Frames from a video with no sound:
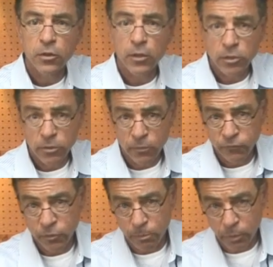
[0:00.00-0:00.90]
Then you
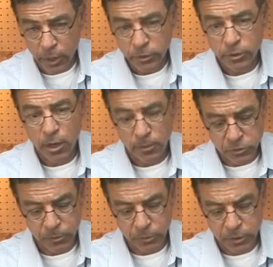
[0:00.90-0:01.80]
move to blunt
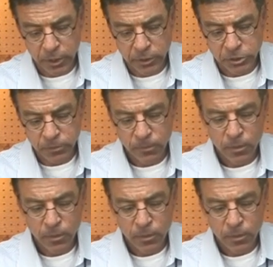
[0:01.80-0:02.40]
object protection,